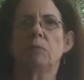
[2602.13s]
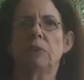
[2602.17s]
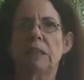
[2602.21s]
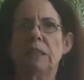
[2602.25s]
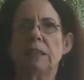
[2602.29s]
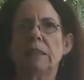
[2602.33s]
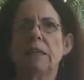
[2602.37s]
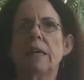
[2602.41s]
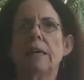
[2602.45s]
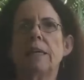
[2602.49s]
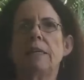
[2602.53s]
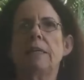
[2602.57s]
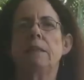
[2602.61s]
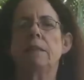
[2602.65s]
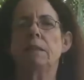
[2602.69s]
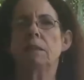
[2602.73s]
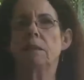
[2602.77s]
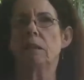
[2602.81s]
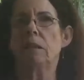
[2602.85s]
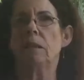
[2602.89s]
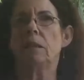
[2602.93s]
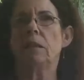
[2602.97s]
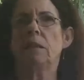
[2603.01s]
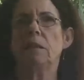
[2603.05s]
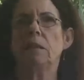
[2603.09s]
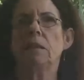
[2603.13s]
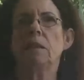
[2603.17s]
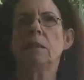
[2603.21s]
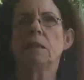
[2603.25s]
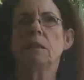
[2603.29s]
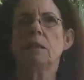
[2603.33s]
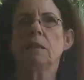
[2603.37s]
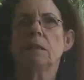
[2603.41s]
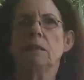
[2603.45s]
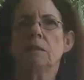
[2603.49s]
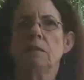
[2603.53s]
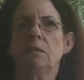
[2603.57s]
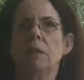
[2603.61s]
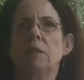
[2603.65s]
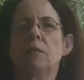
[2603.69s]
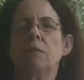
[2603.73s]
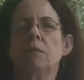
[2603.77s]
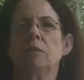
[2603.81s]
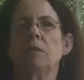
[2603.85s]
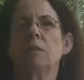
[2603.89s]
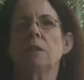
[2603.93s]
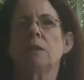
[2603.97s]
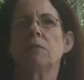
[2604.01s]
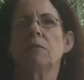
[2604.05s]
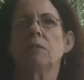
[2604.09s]
negate any
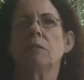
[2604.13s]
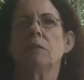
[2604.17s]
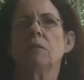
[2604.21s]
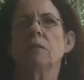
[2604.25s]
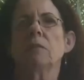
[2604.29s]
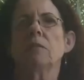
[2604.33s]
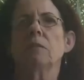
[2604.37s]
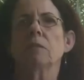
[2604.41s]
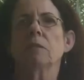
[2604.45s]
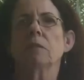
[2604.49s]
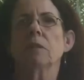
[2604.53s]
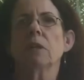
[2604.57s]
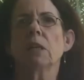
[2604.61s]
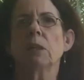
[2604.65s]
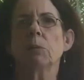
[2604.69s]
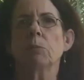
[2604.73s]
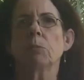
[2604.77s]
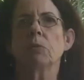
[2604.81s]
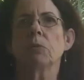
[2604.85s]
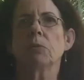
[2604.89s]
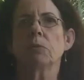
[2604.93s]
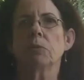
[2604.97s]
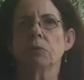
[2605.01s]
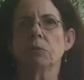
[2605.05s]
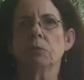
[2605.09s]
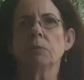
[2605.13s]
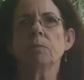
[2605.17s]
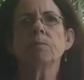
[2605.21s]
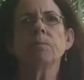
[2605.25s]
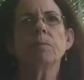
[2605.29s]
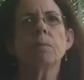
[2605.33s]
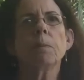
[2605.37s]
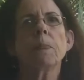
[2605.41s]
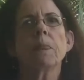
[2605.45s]
decent evidence that came through.